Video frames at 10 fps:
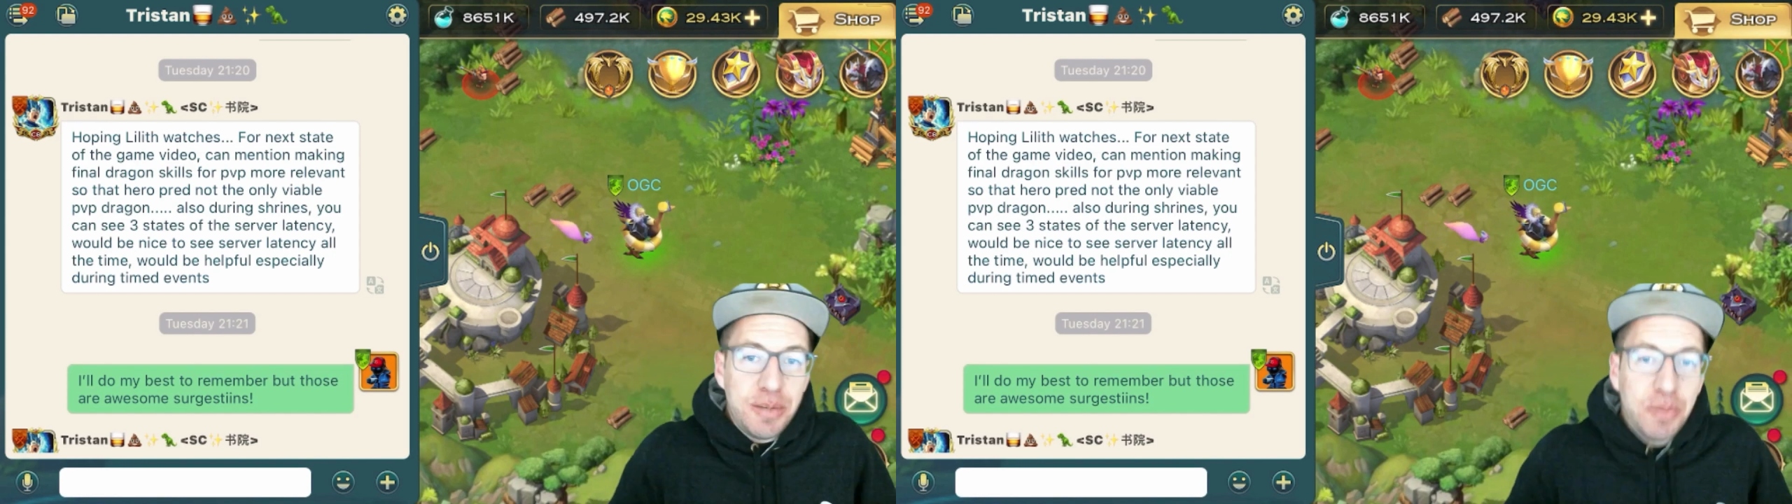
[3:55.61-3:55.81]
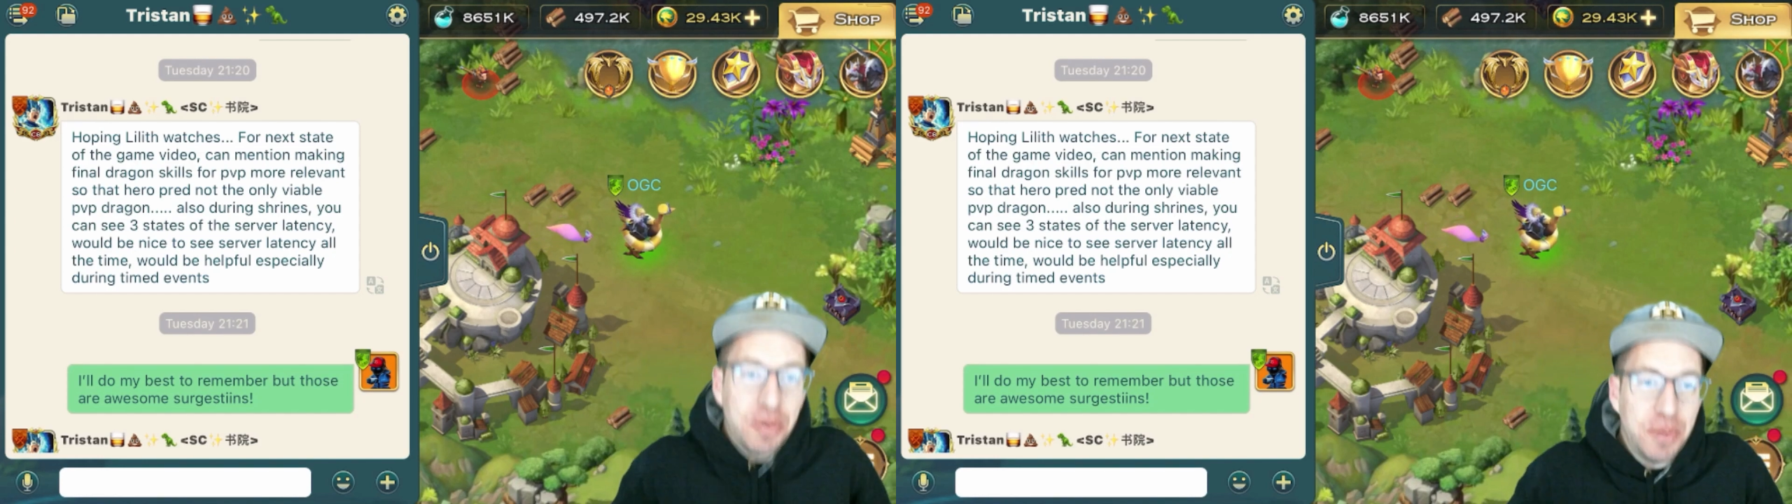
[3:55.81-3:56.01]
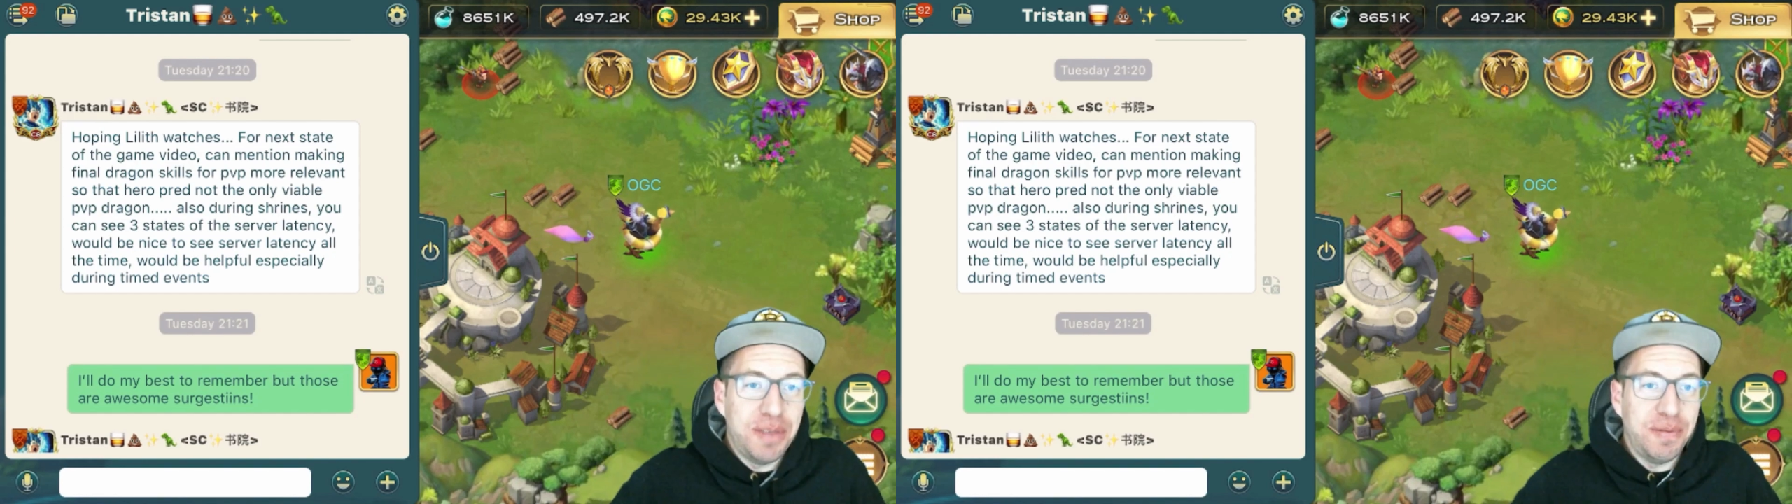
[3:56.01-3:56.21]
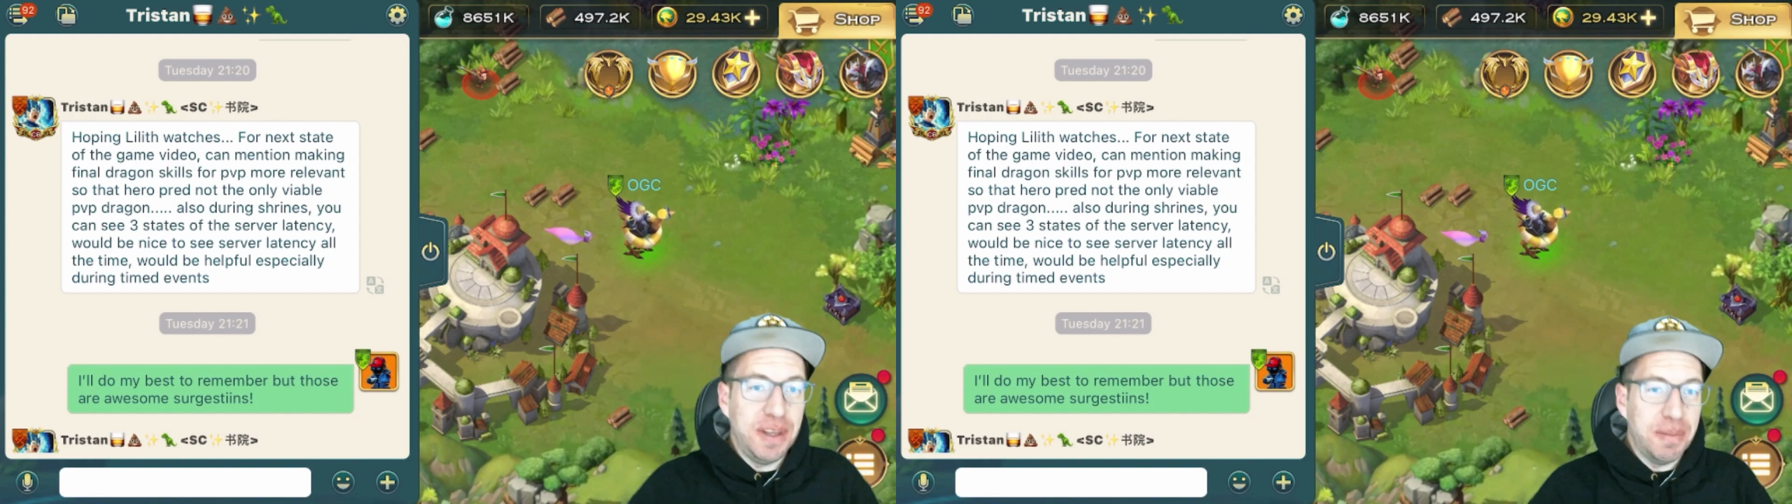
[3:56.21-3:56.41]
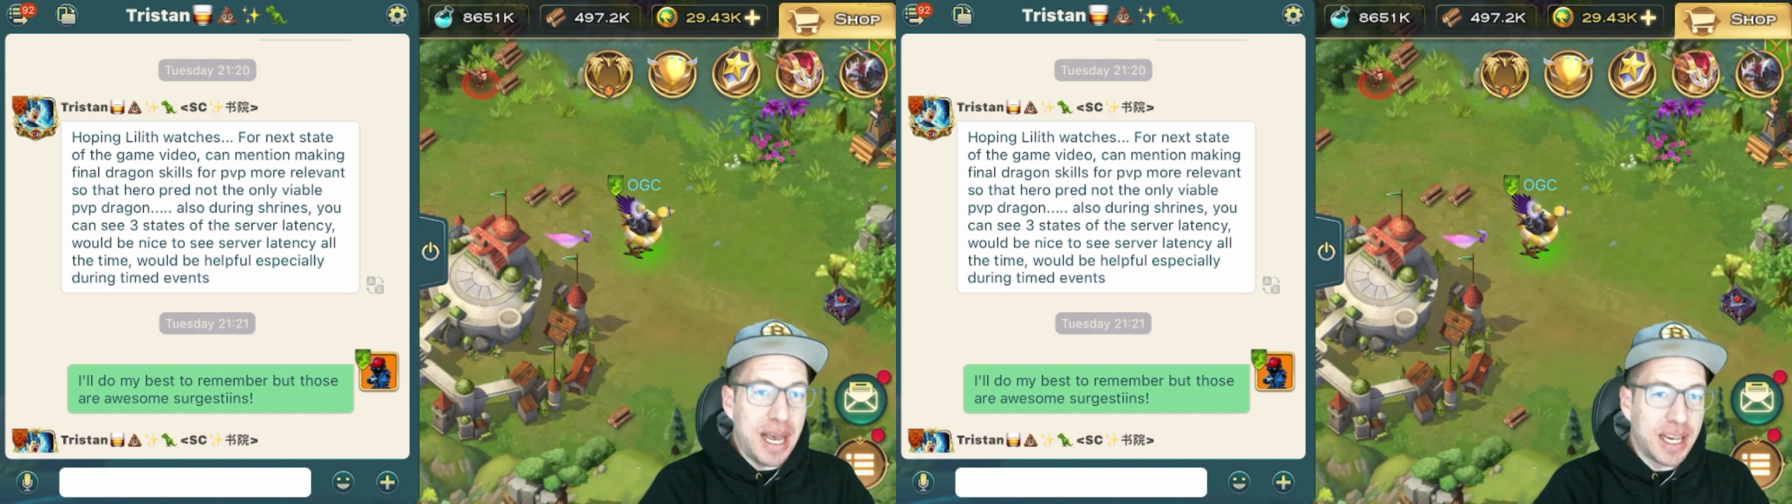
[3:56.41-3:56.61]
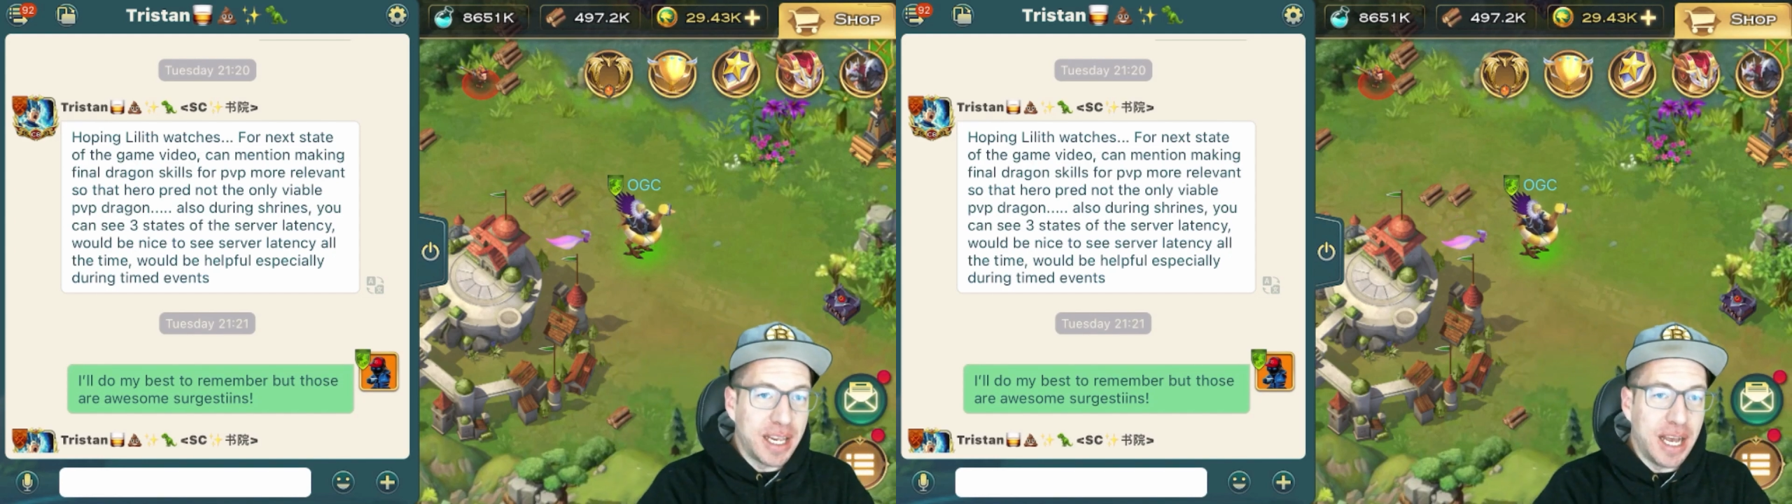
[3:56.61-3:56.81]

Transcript: with feedback.